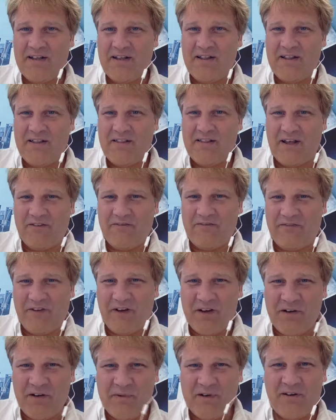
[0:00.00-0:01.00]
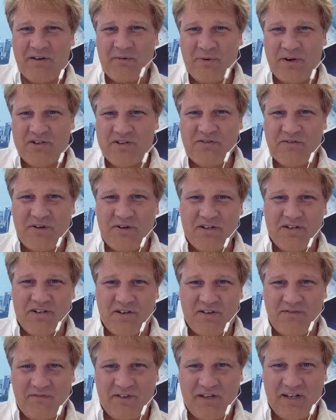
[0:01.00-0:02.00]
that fundamental
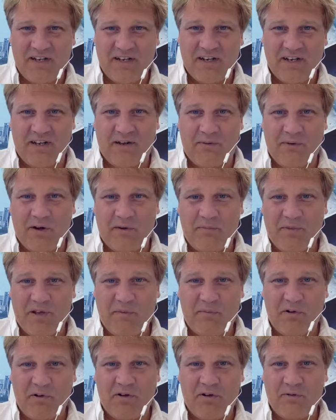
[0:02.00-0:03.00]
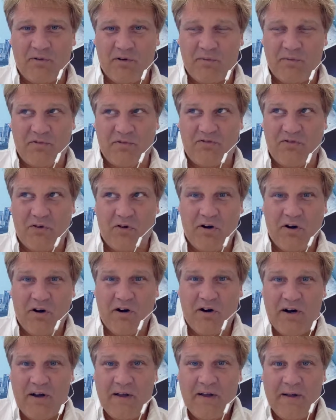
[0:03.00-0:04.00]
restoration of dignity, where people who were
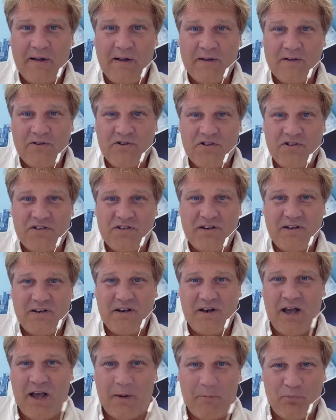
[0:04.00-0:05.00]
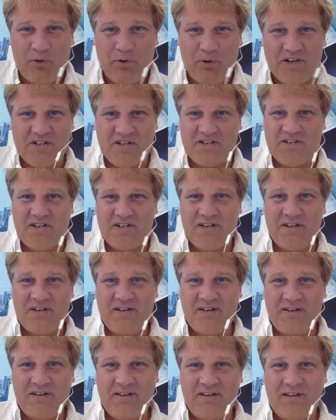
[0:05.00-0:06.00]
before just not present
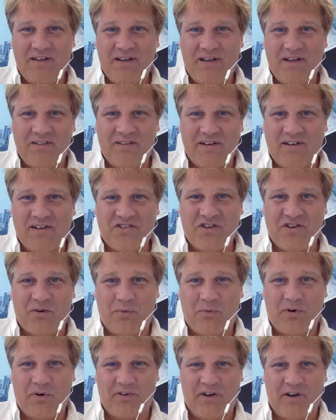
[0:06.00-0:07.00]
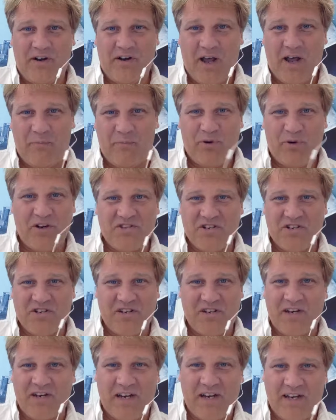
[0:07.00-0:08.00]
in the digital world and not present
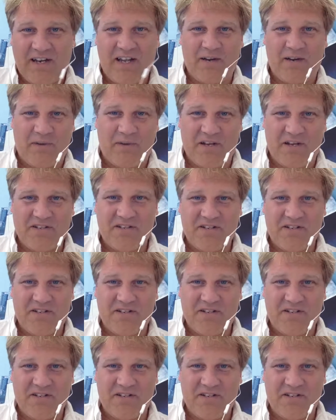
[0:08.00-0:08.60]
in any database